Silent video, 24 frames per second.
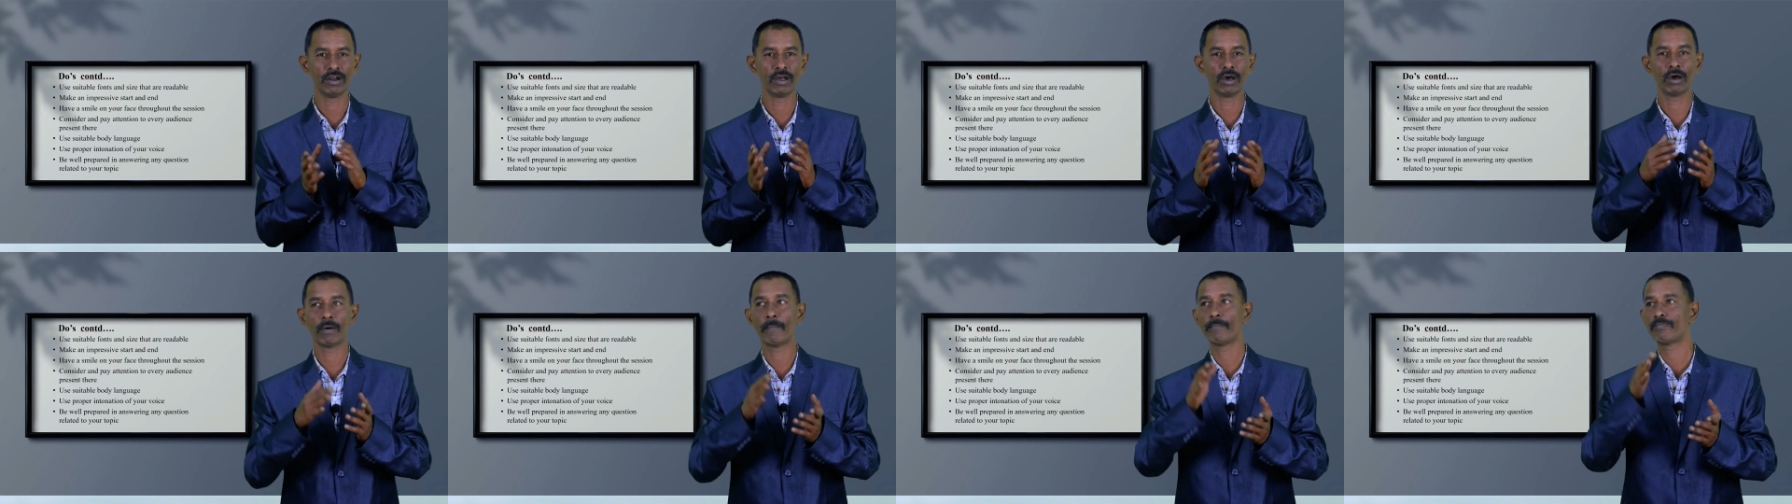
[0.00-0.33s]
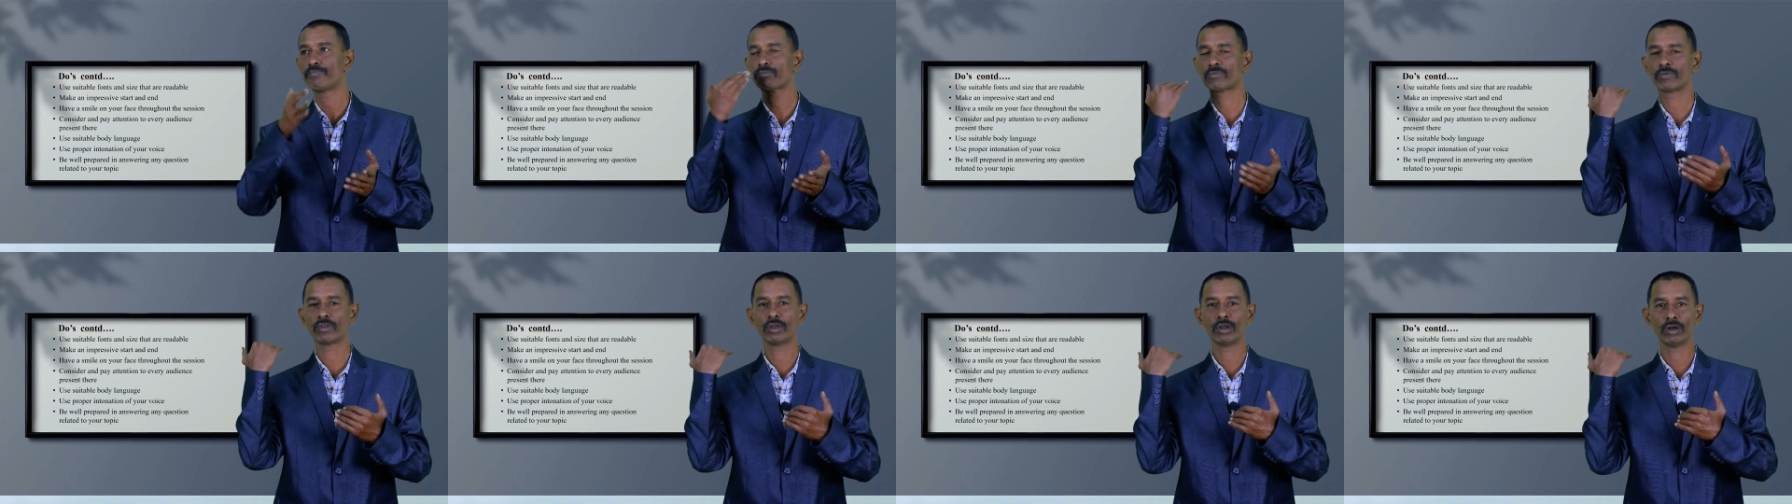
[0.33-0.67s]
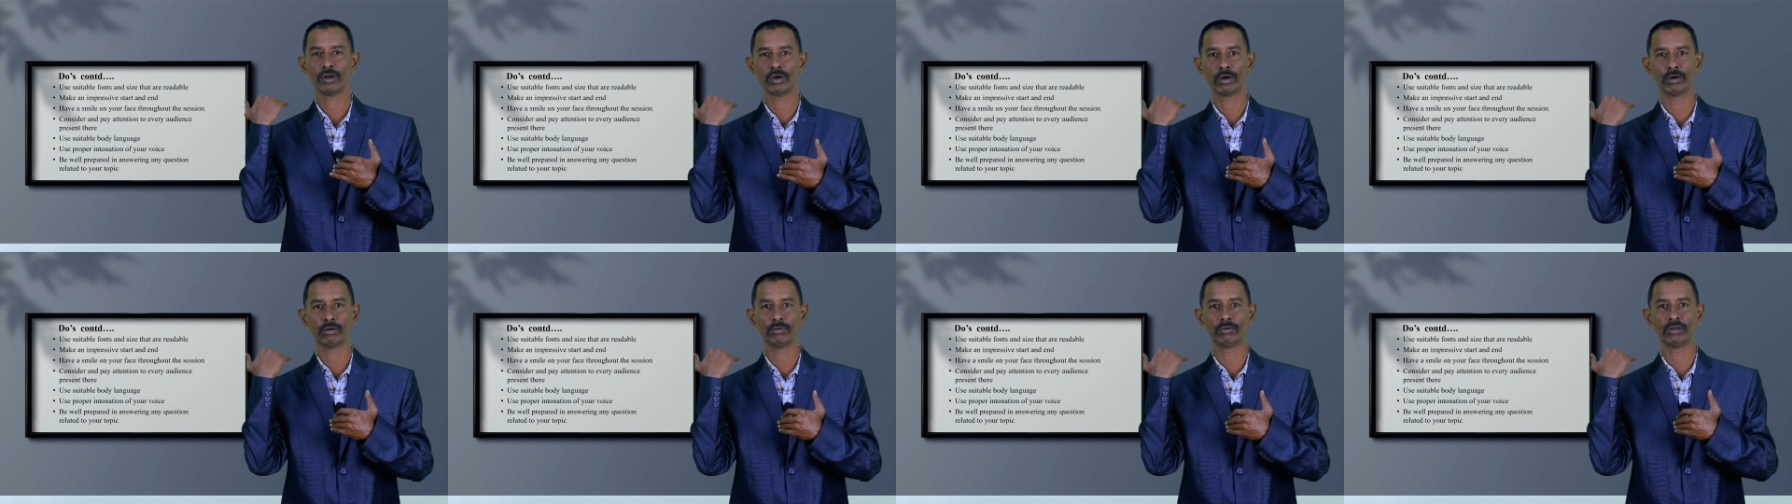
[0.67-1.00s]

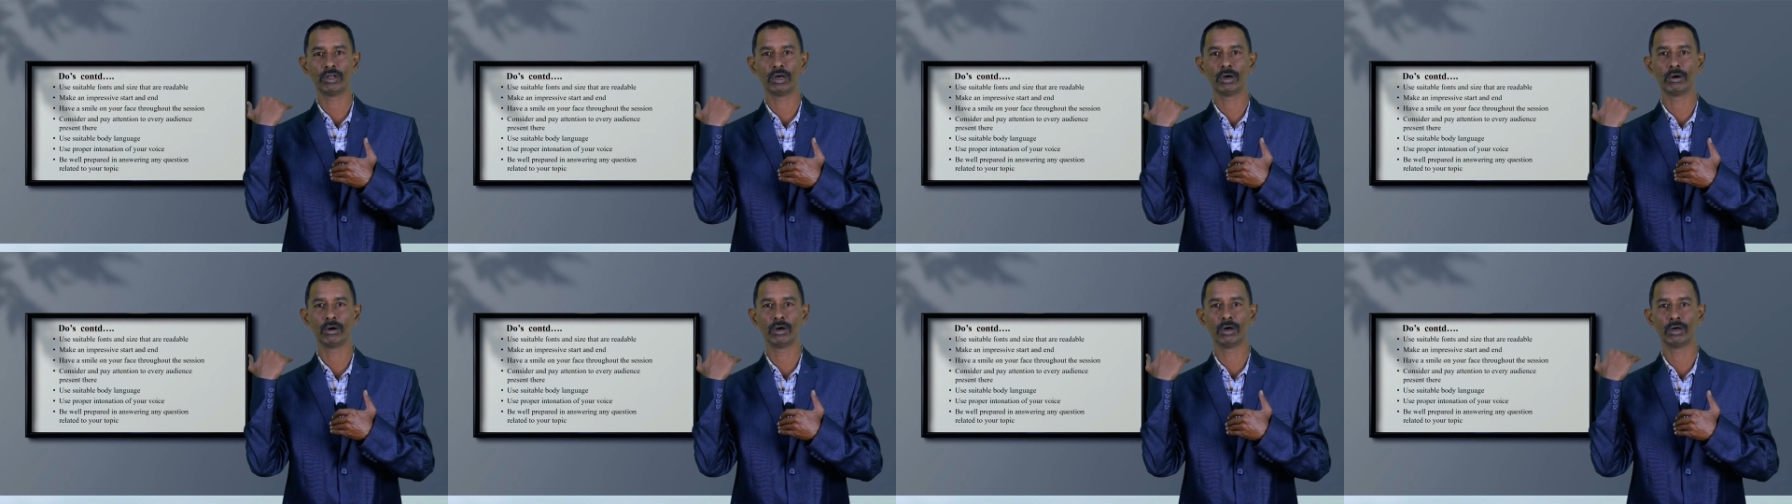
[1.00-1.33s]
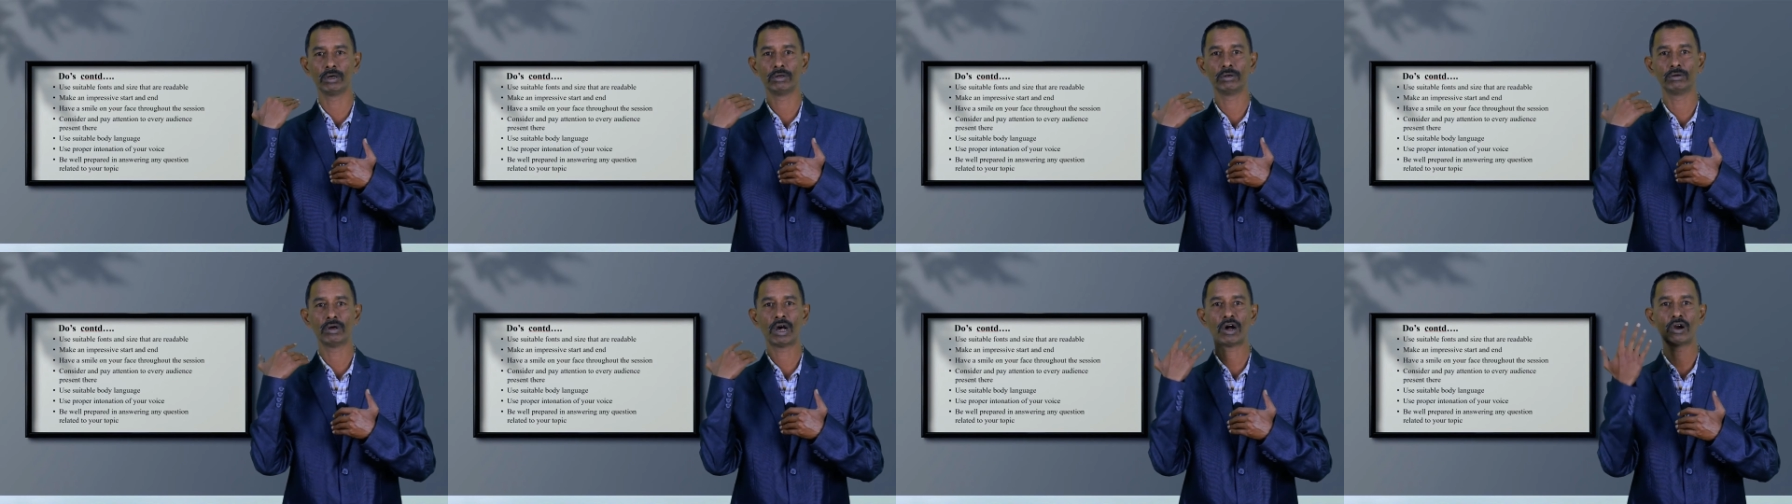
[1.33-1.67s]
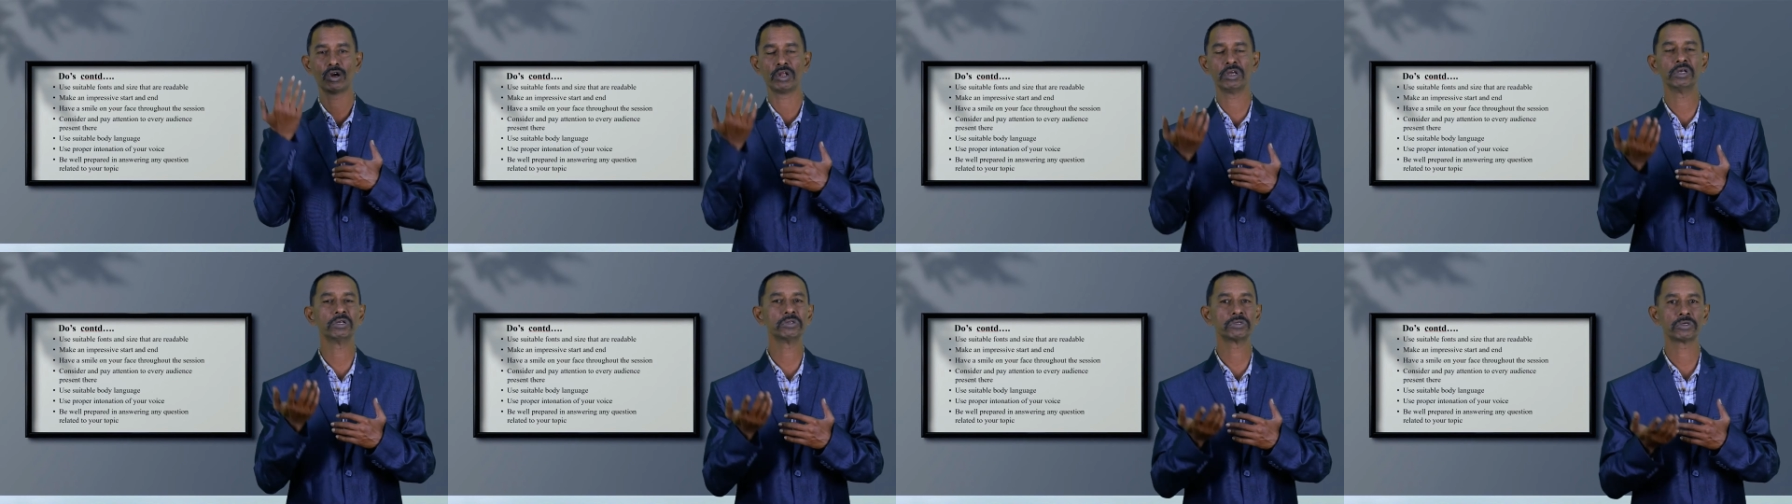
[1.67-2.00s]
the
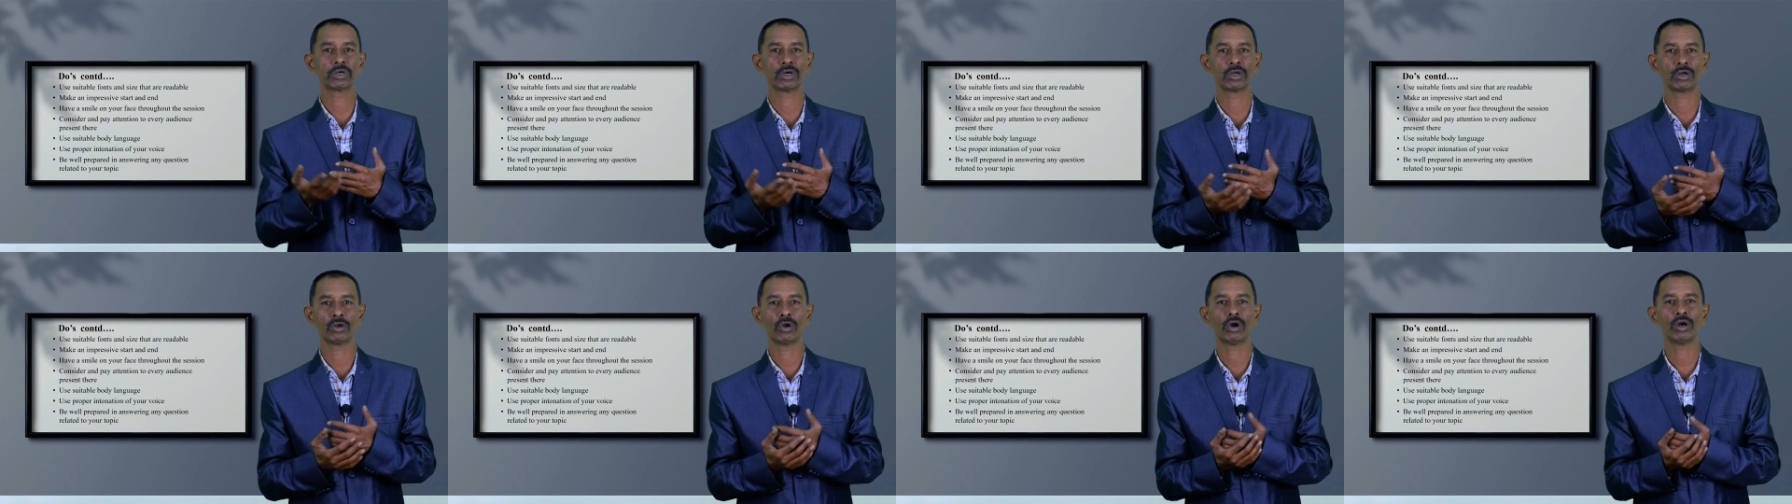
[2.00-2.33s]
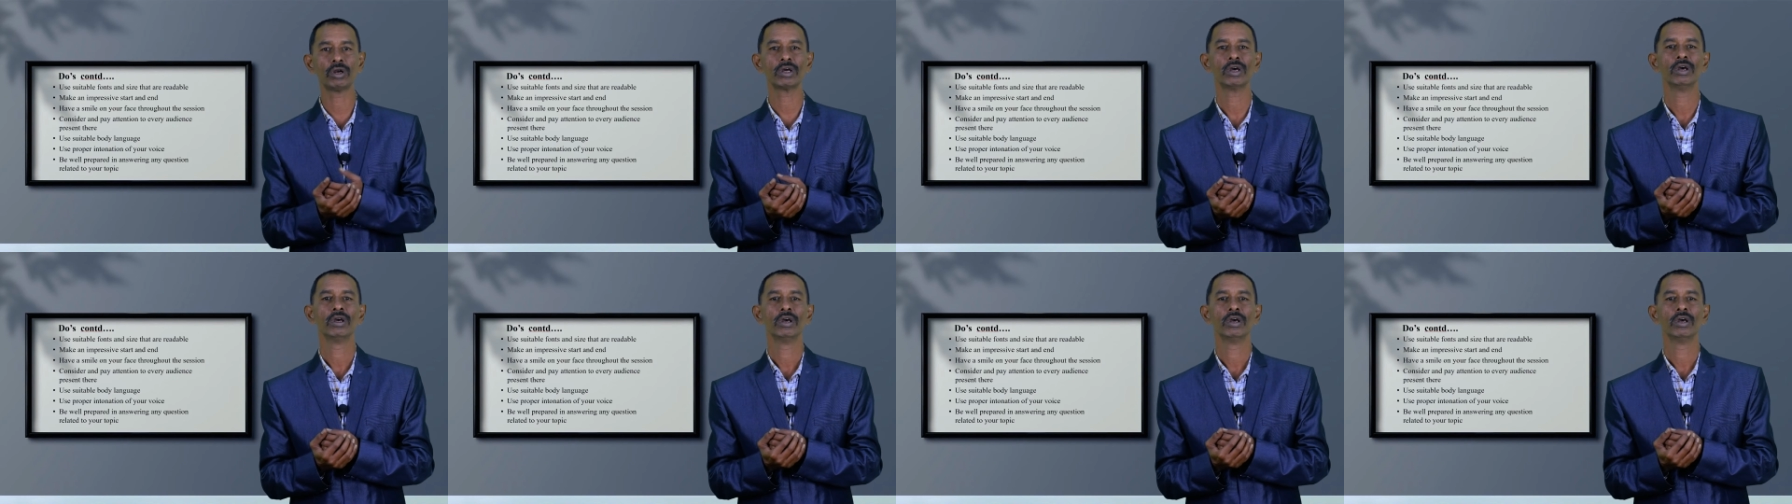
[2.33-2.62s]
audience are not